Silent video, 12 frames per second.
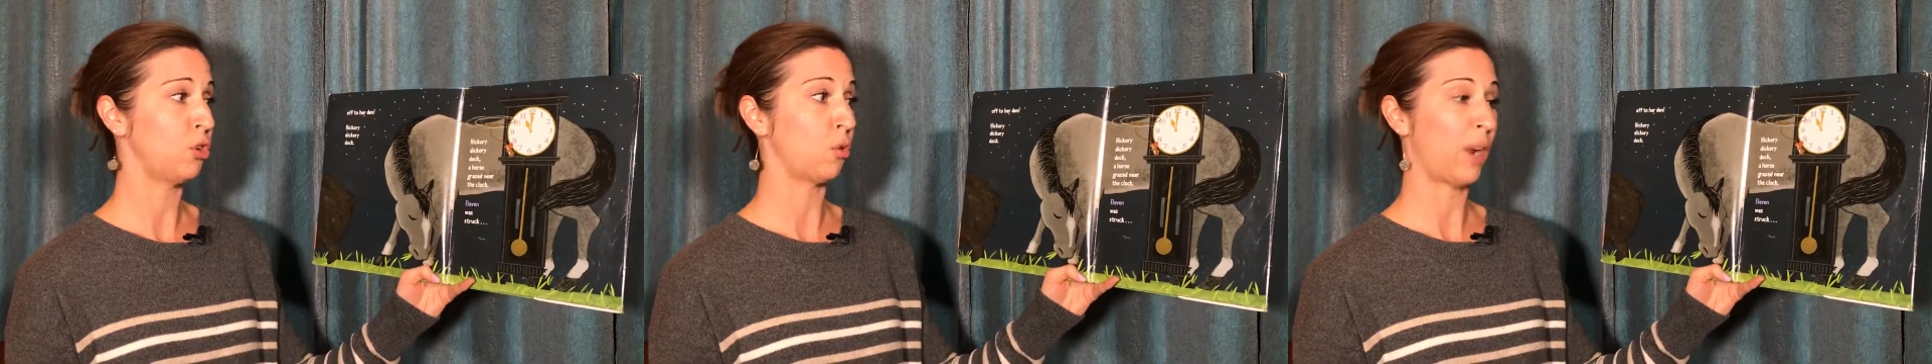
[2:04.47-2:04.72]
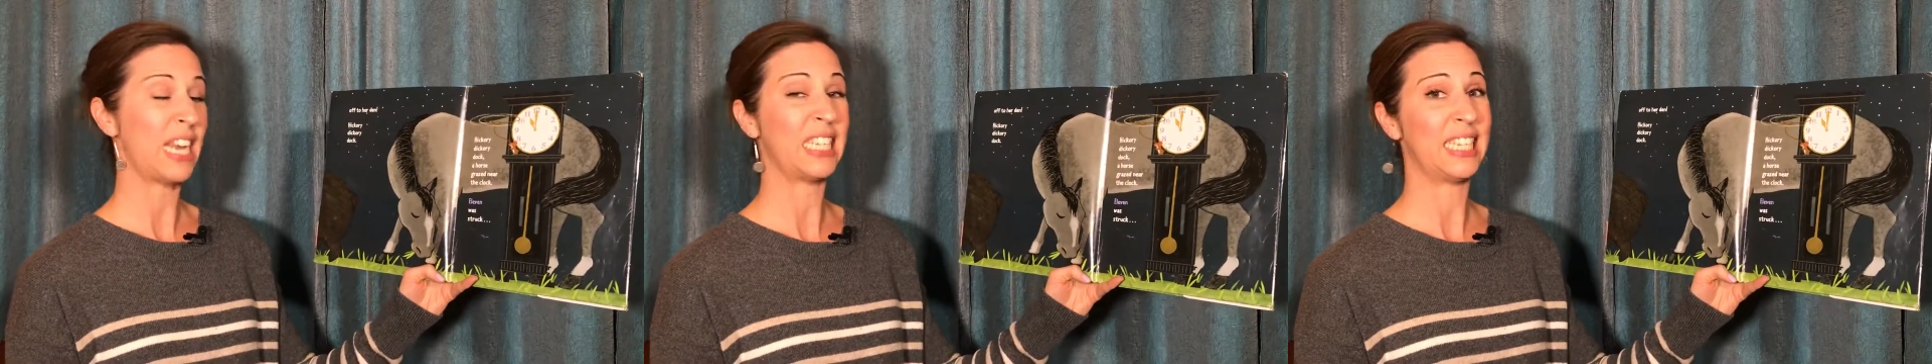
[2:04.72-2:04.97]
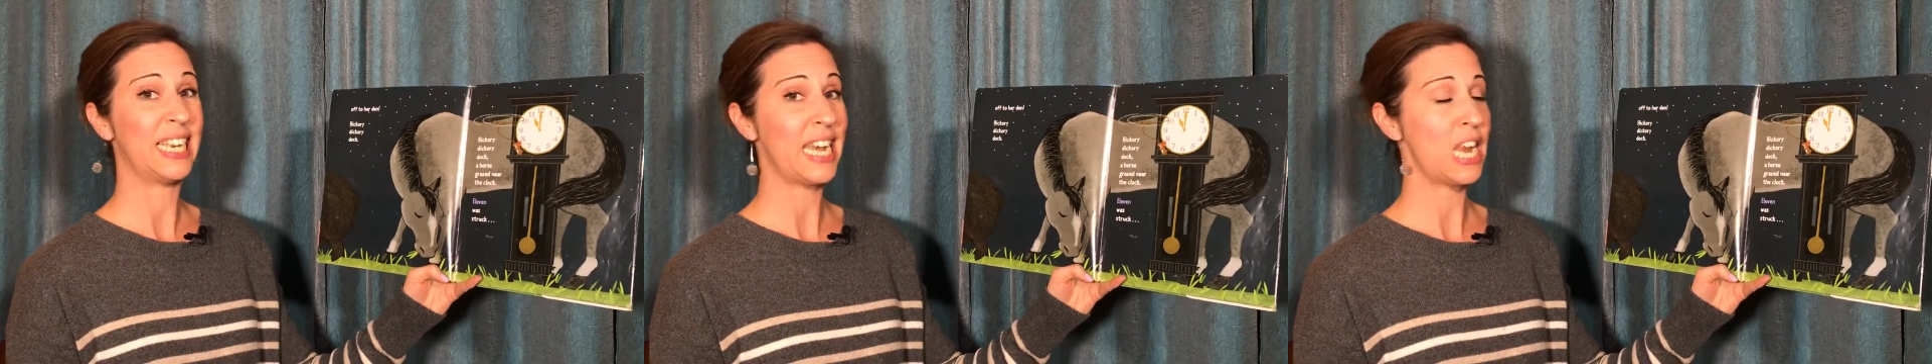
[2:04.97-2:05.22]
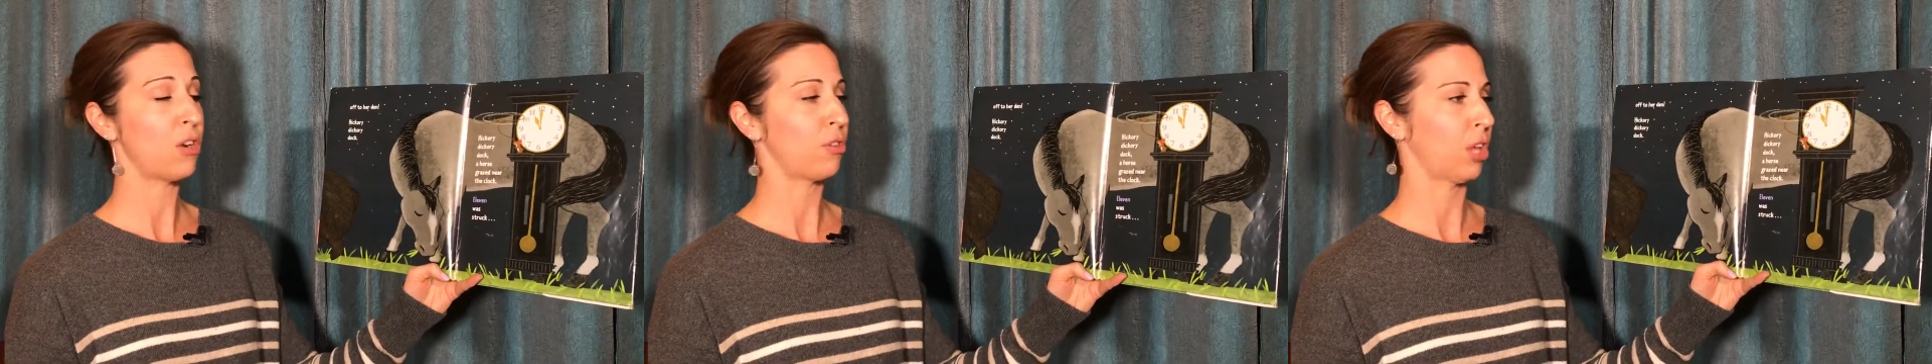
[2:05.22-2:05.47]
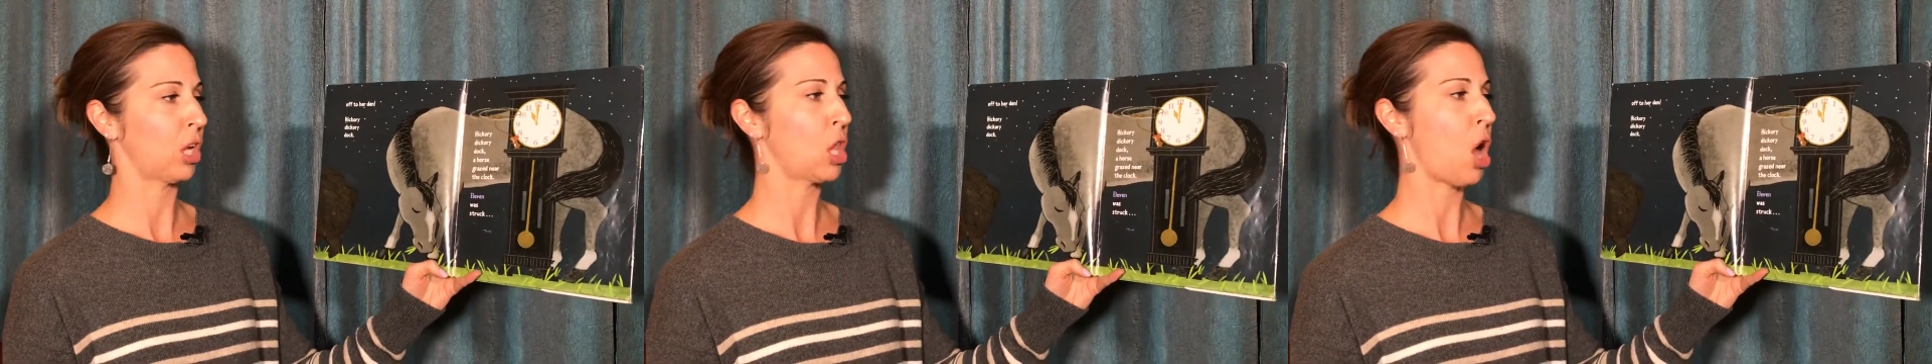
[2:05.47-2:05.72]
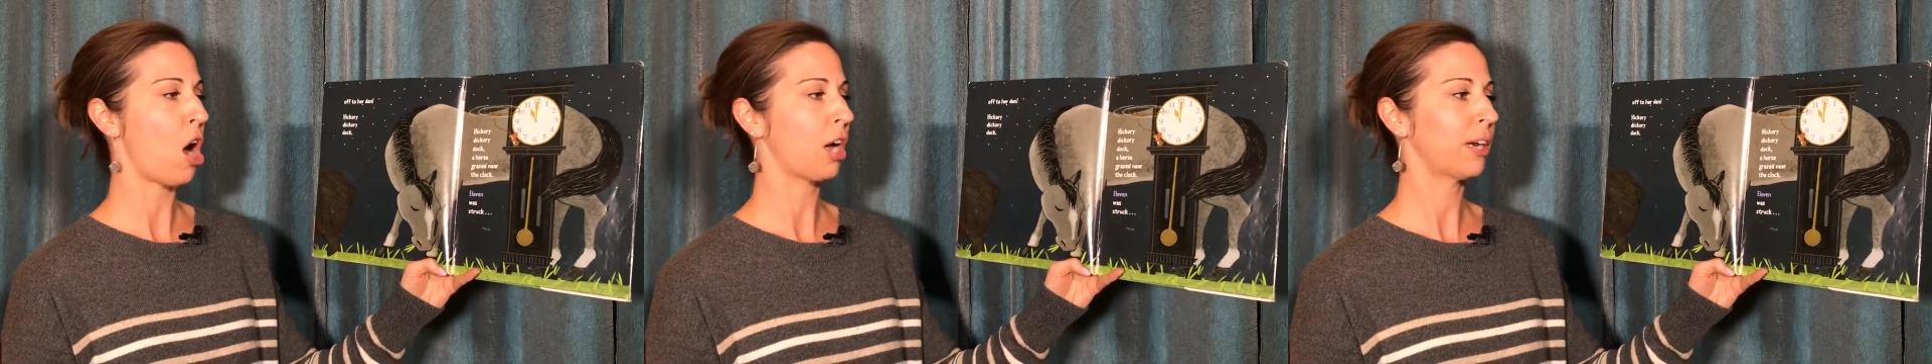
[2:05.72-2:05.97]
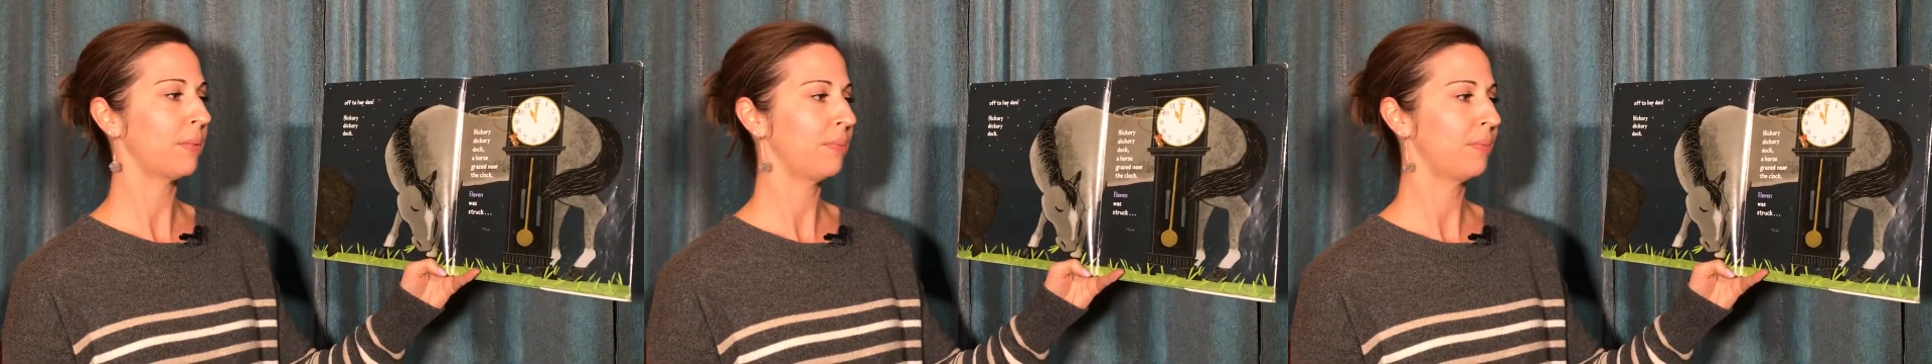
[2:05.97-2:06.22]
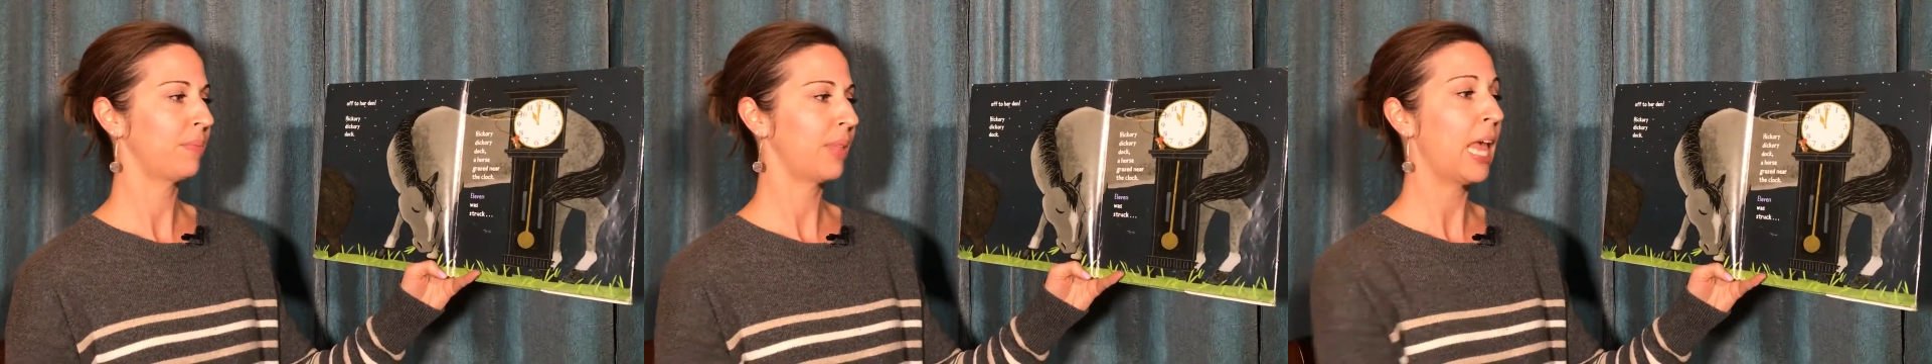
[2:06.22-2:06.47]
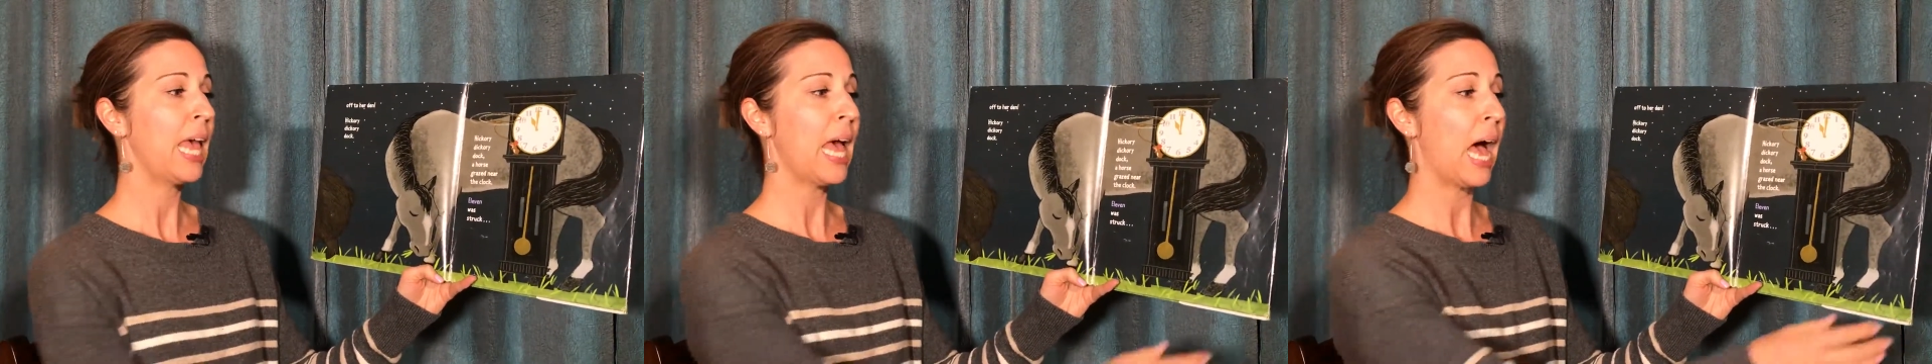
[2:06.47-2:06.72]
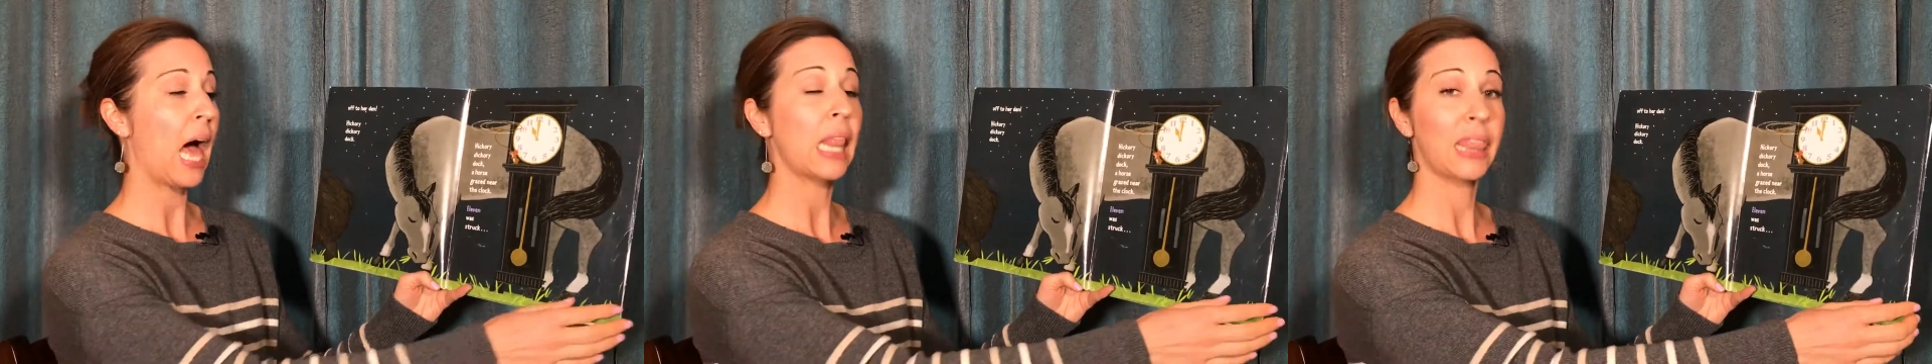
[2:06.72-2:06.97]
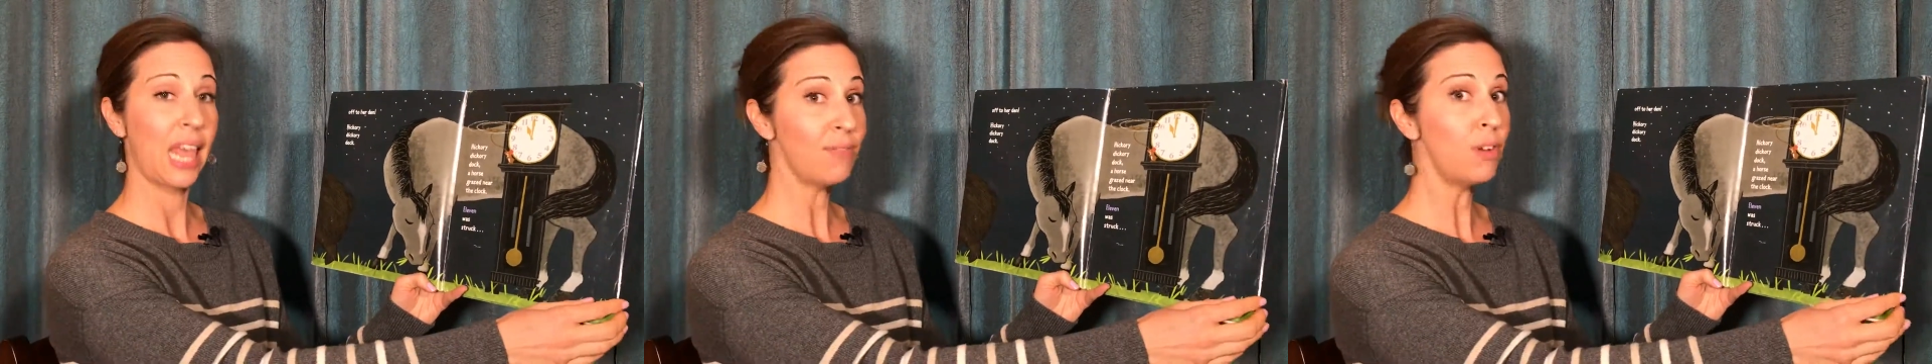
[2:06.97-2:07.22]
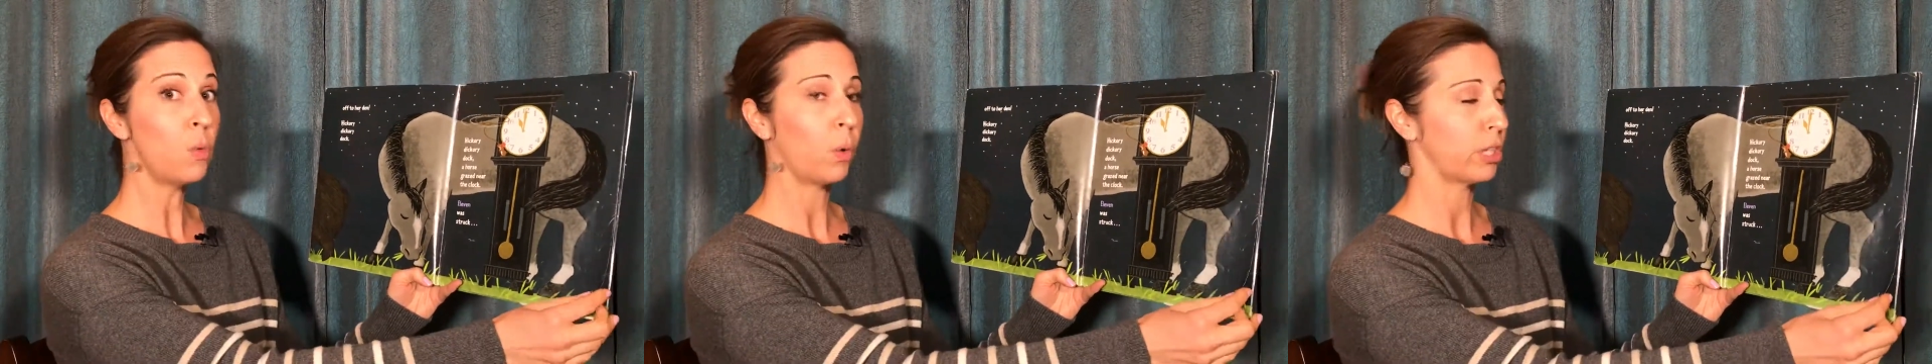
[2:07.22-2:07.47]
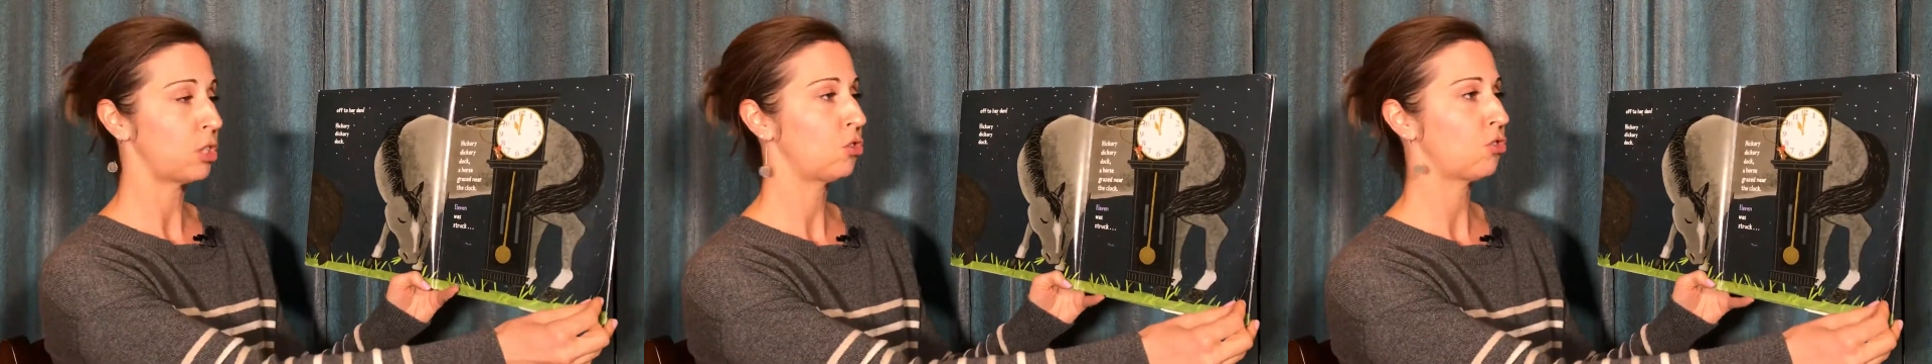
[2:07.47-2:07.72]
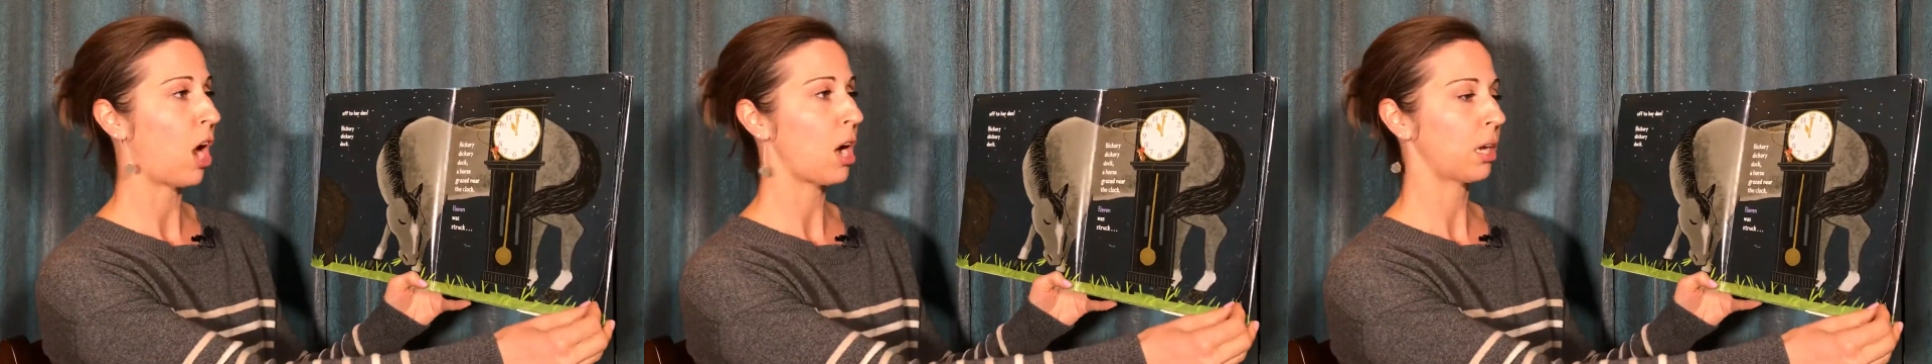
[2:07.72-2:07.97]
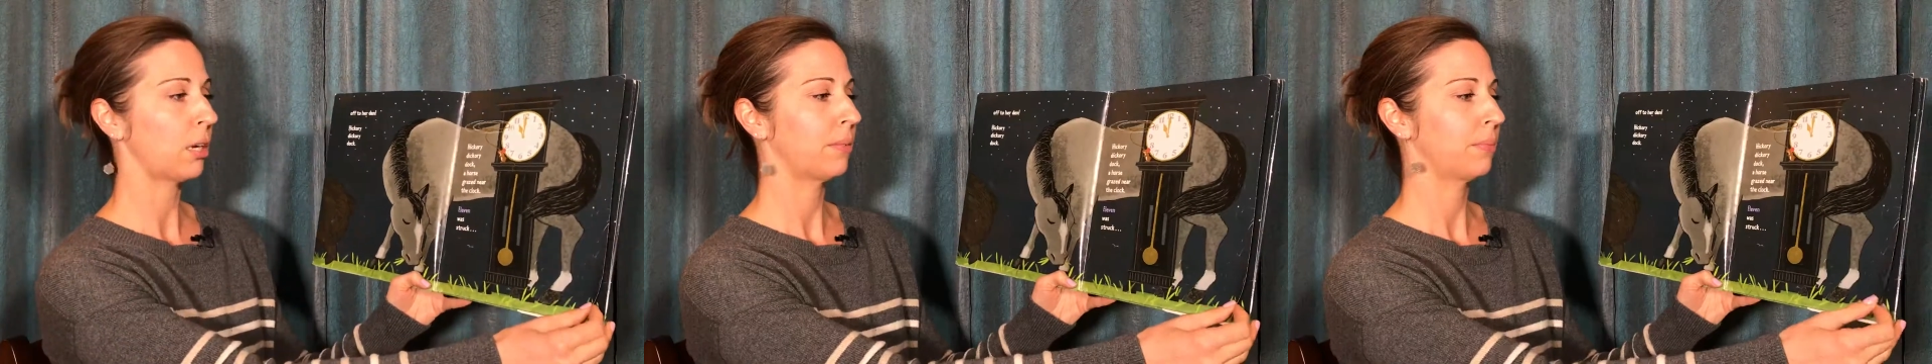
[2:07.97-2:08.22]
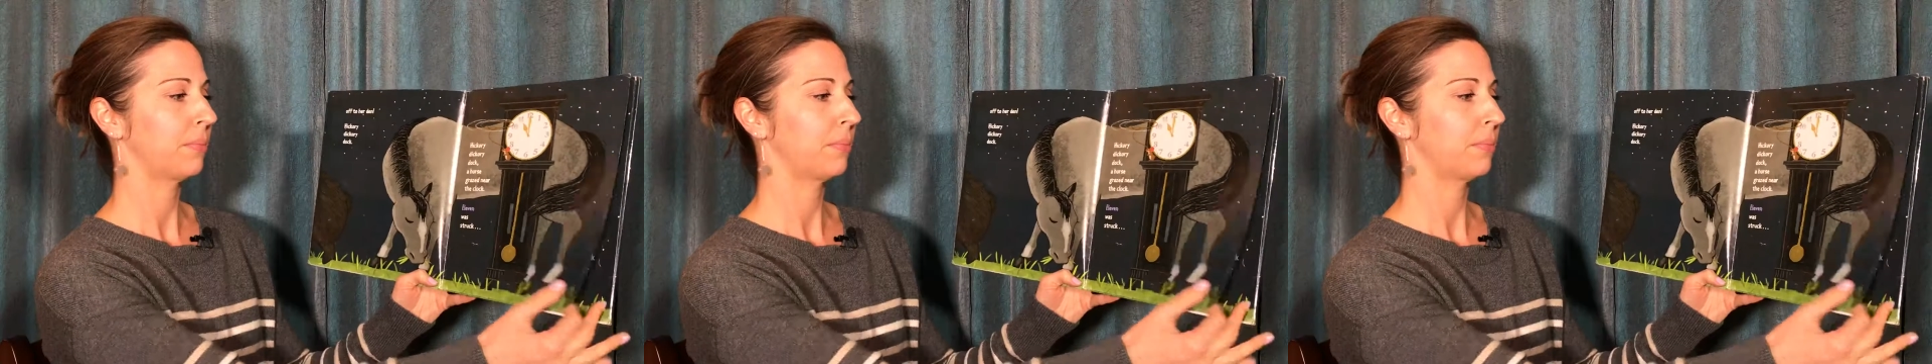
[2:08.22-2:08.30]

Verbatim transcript: grazed near the clock. Eleven was struck.